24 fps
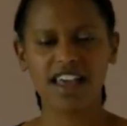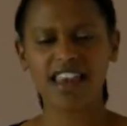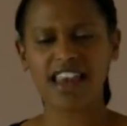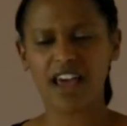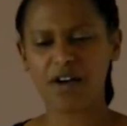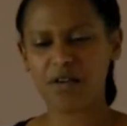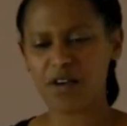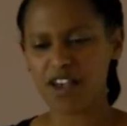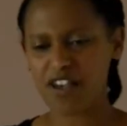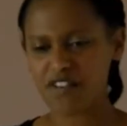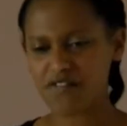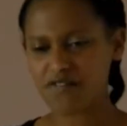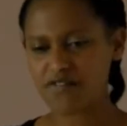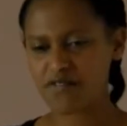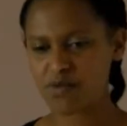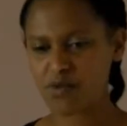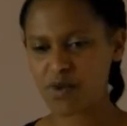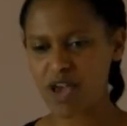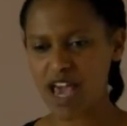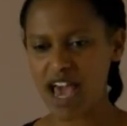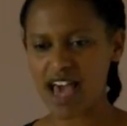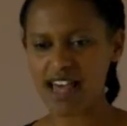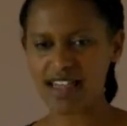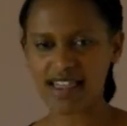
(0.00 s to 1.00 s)
Now, if
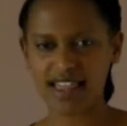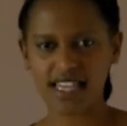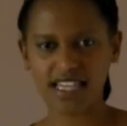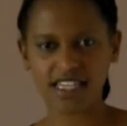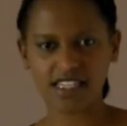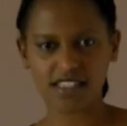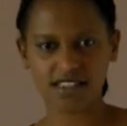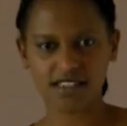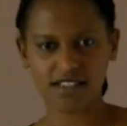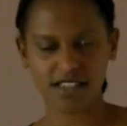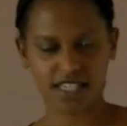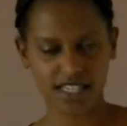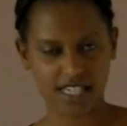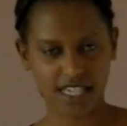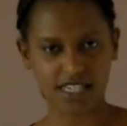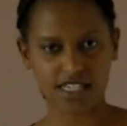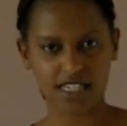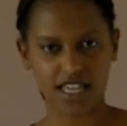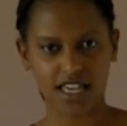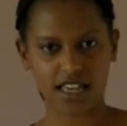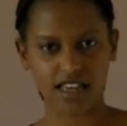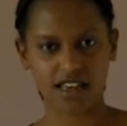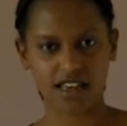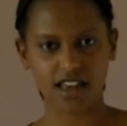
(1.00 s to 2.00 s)
we had this
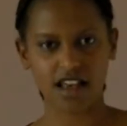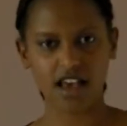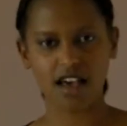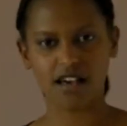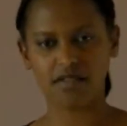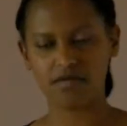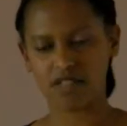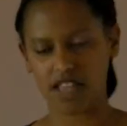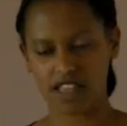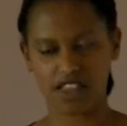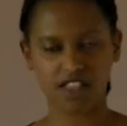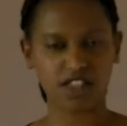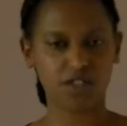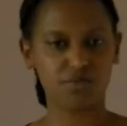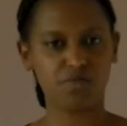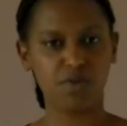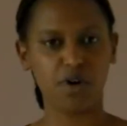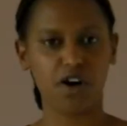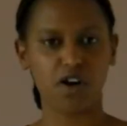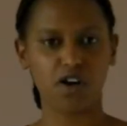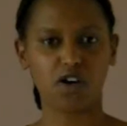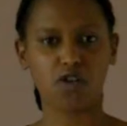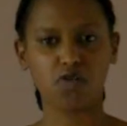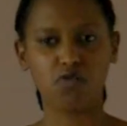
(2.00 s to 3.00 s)
season, like this
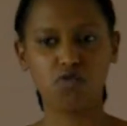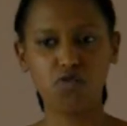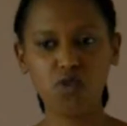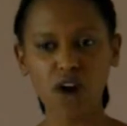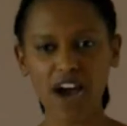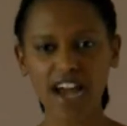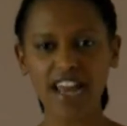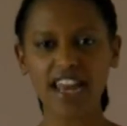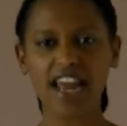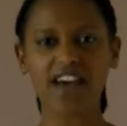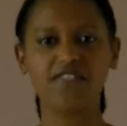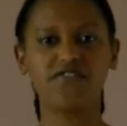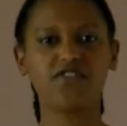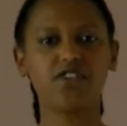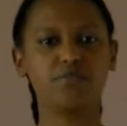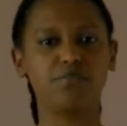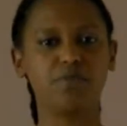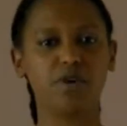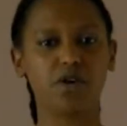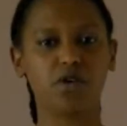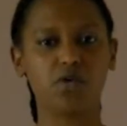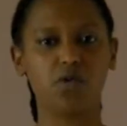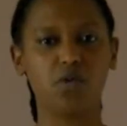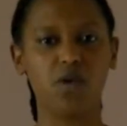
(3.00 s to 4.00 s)
book, right after
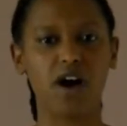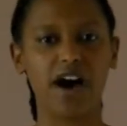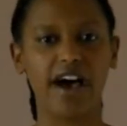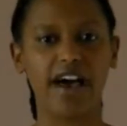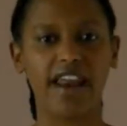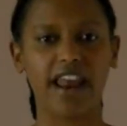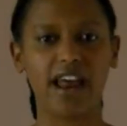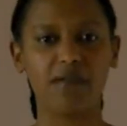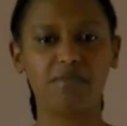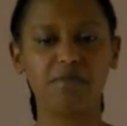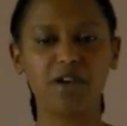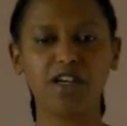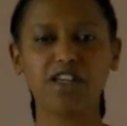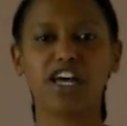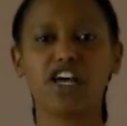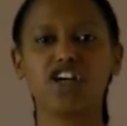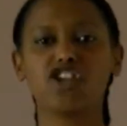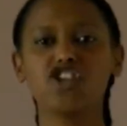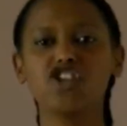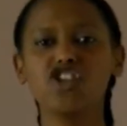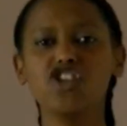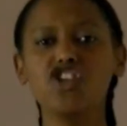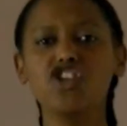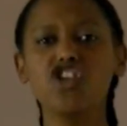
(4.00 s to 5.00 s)
book one, I'd be
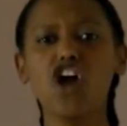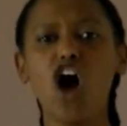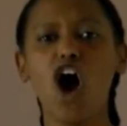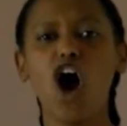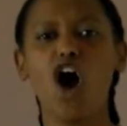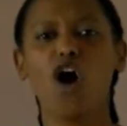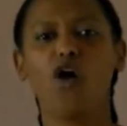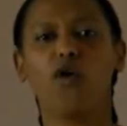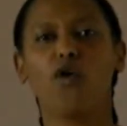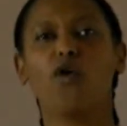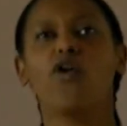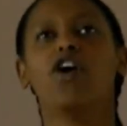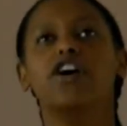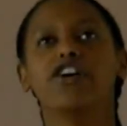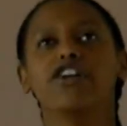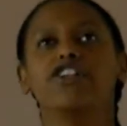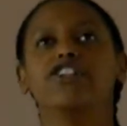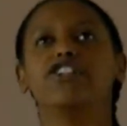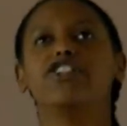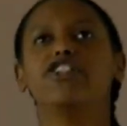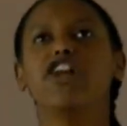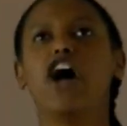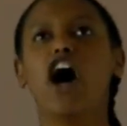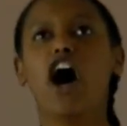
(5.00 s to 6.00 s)
like, no,
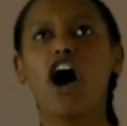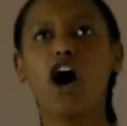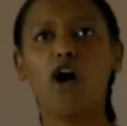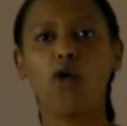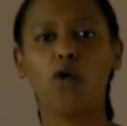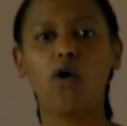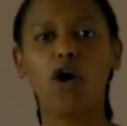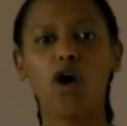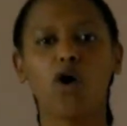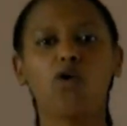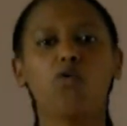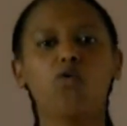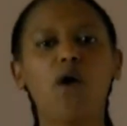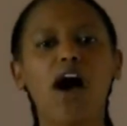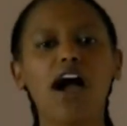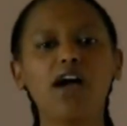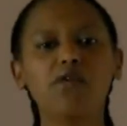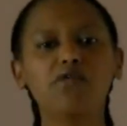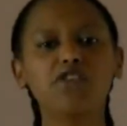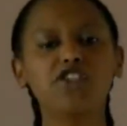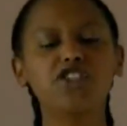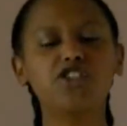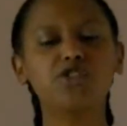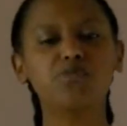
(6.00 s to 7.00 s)
no, why
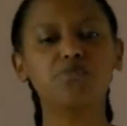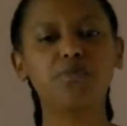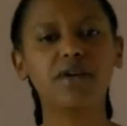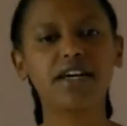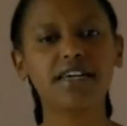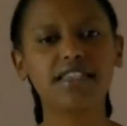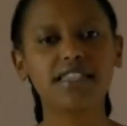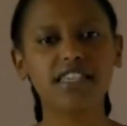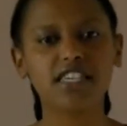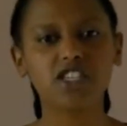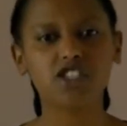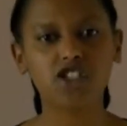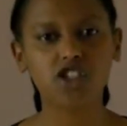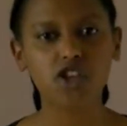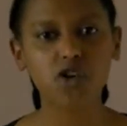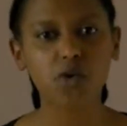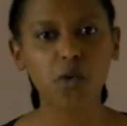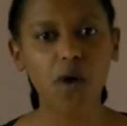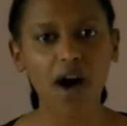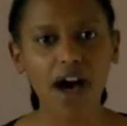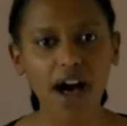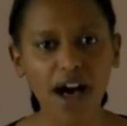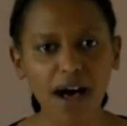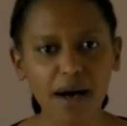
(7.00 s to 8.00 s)
would you break these
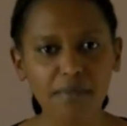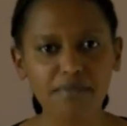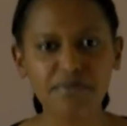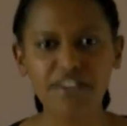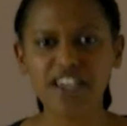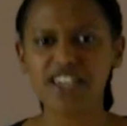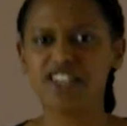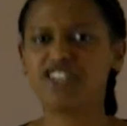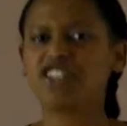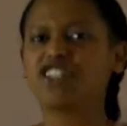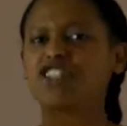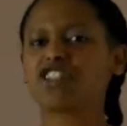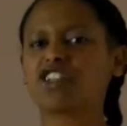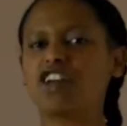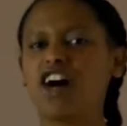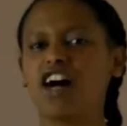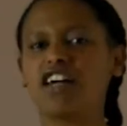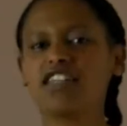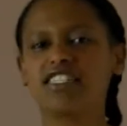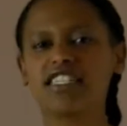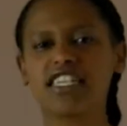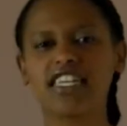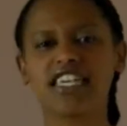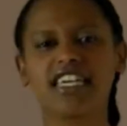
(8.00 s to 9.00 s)
two up? They just
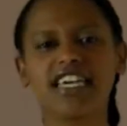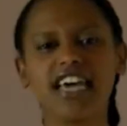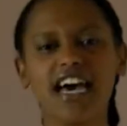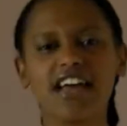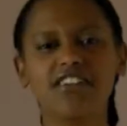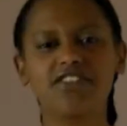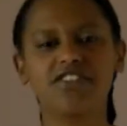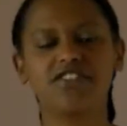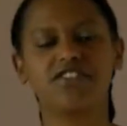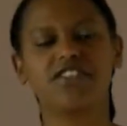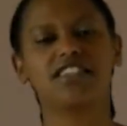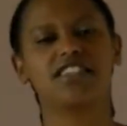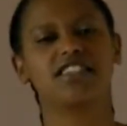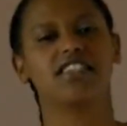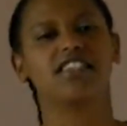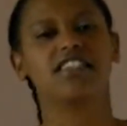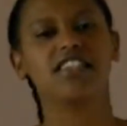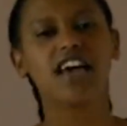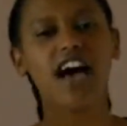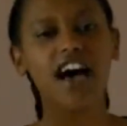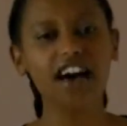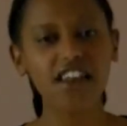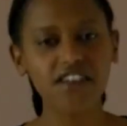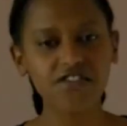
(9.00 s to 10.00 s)
got together. This
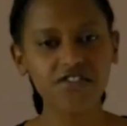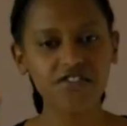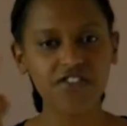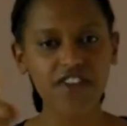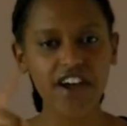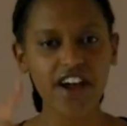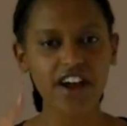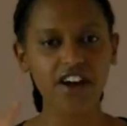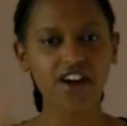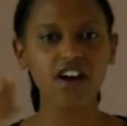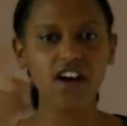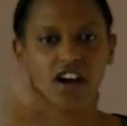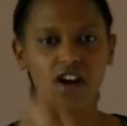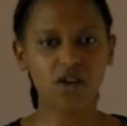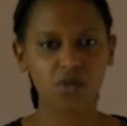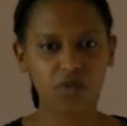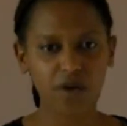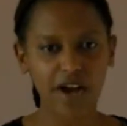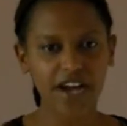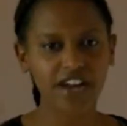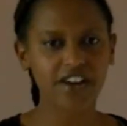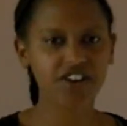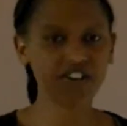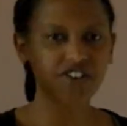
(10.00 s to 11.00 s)
is unfair.
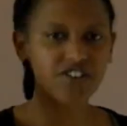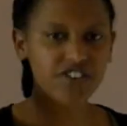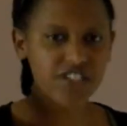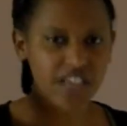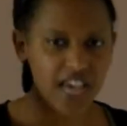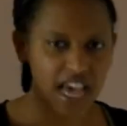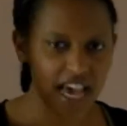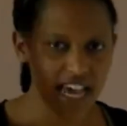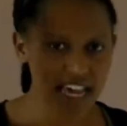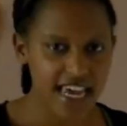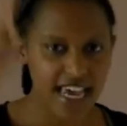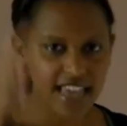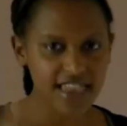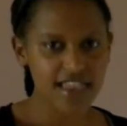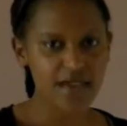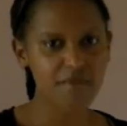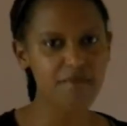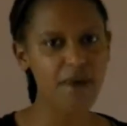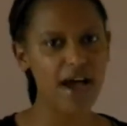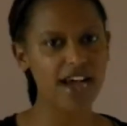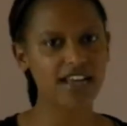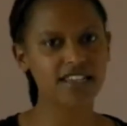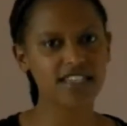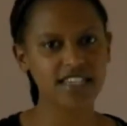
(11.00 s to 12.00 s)
Writers, get them
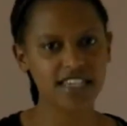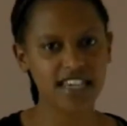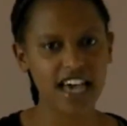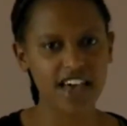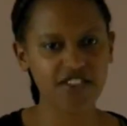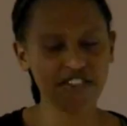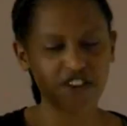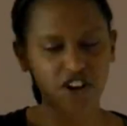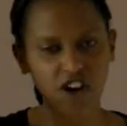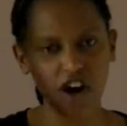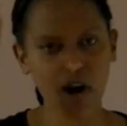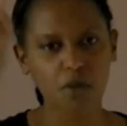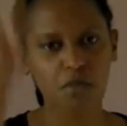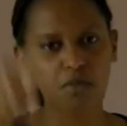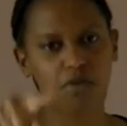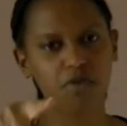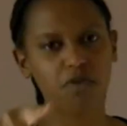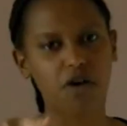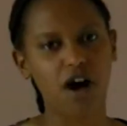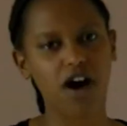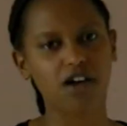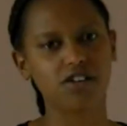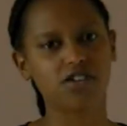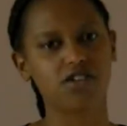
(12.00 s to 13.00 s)
back together
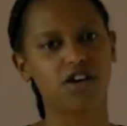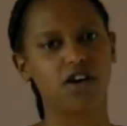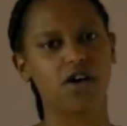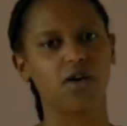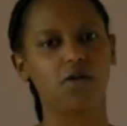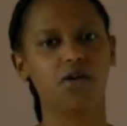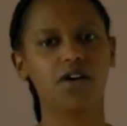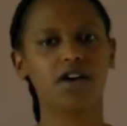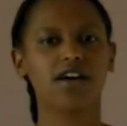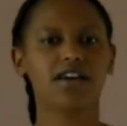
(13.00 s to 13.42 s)
pronto.